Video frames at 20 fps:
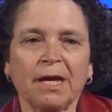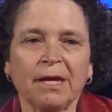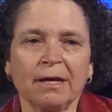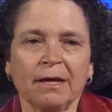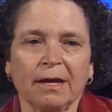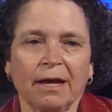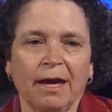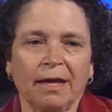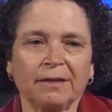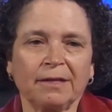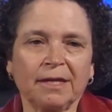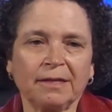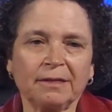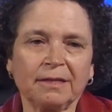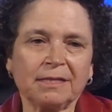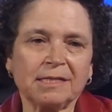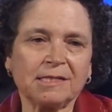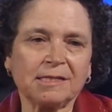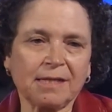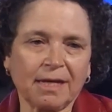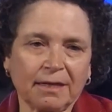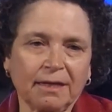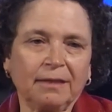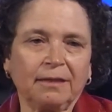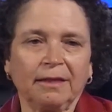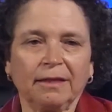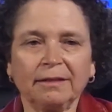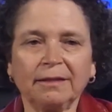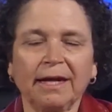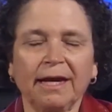And then the second
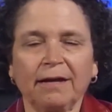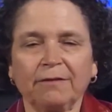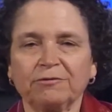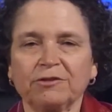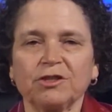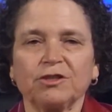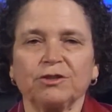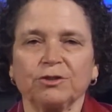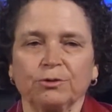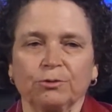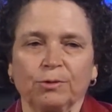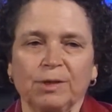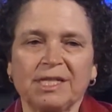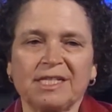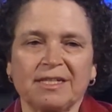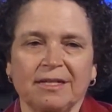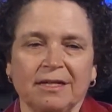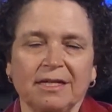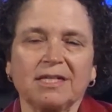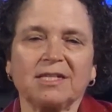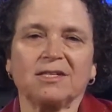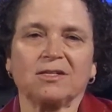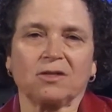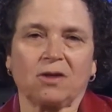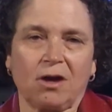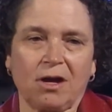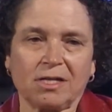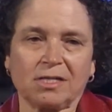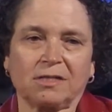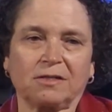thing they have to do is an
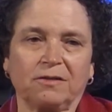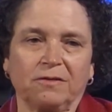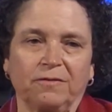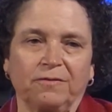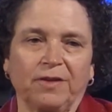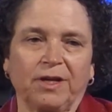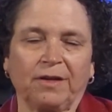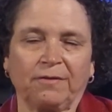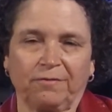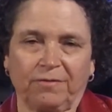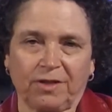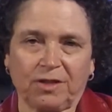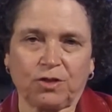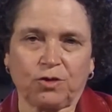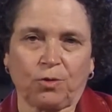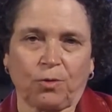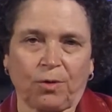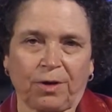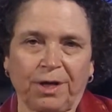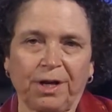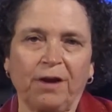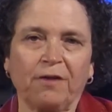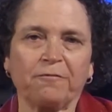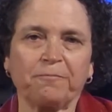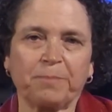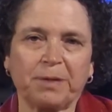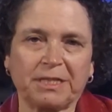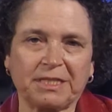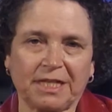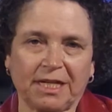exhaustive inventory
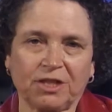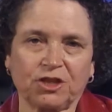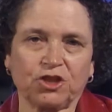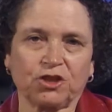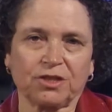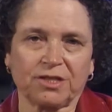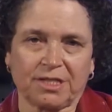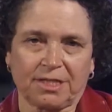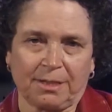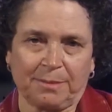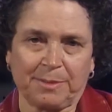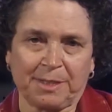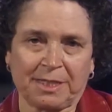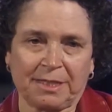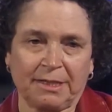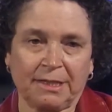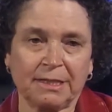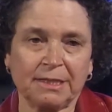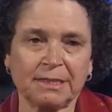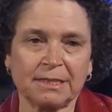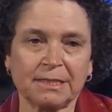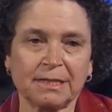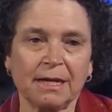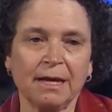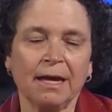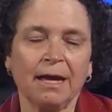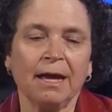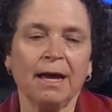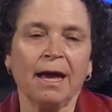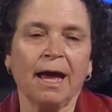of potential subsidies.
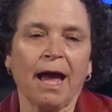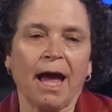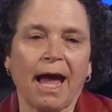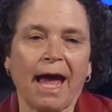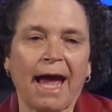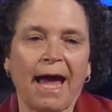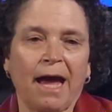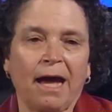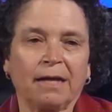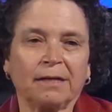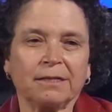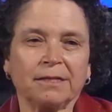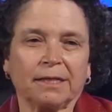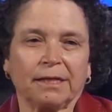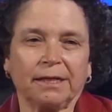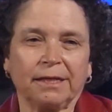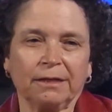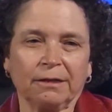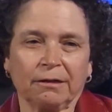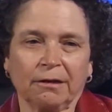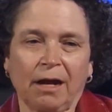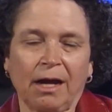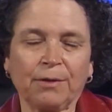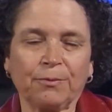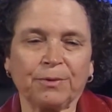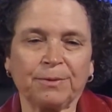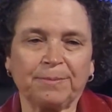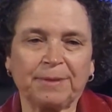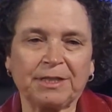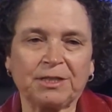And here I
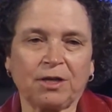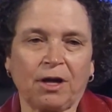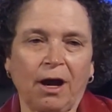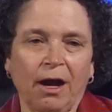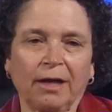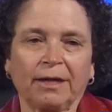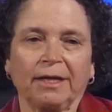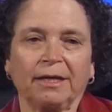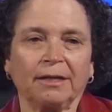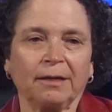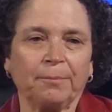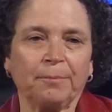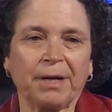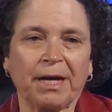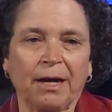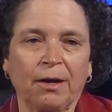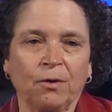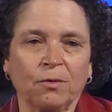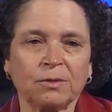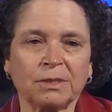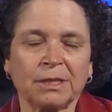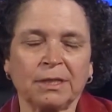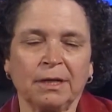would be talking about